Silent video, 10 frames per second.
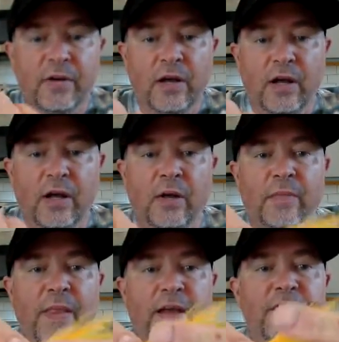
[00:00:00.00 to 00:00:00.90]

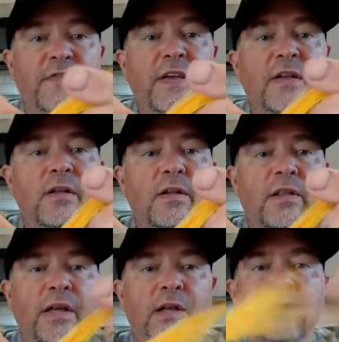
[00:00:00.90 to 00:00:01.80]
I feel
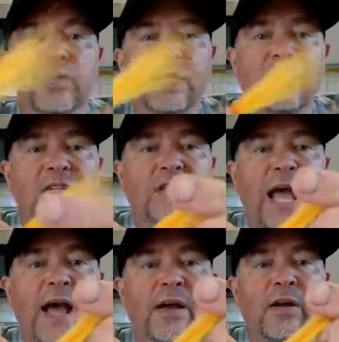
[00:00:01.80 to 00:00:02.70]
that using a
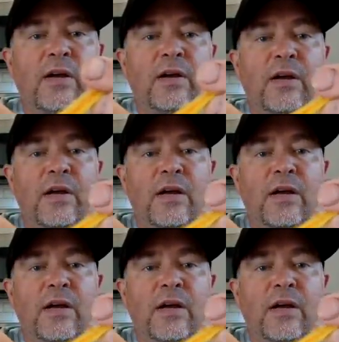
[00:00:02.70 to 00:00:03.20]
stacker,